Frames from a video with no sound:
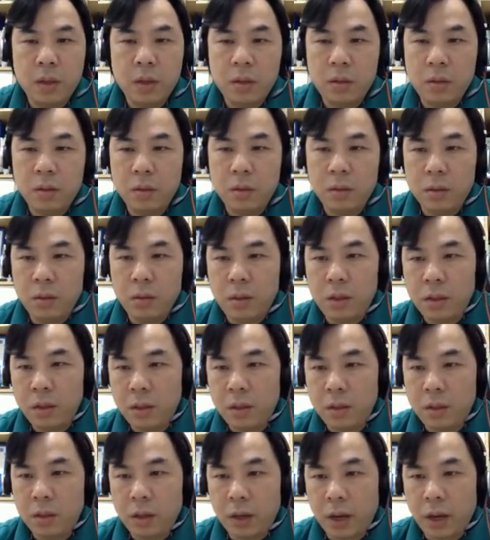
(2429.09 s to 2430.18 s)
So this
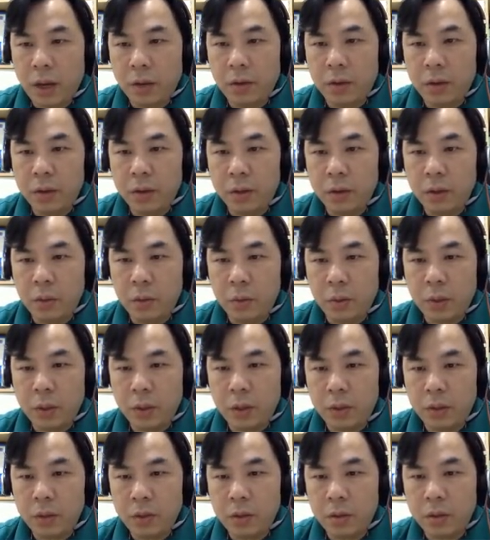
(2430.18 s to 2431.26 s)
is the area that we are
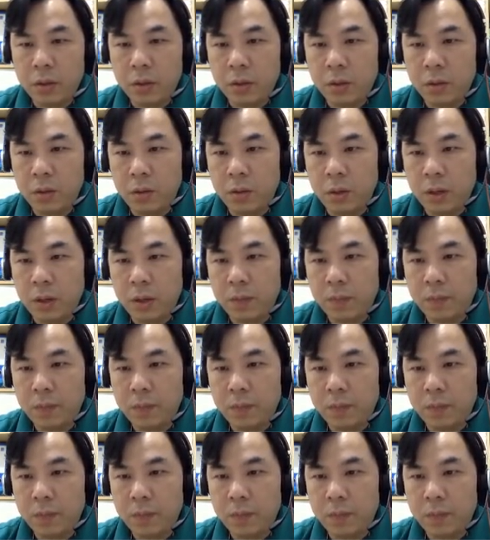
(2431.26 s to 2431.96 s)
interested to get,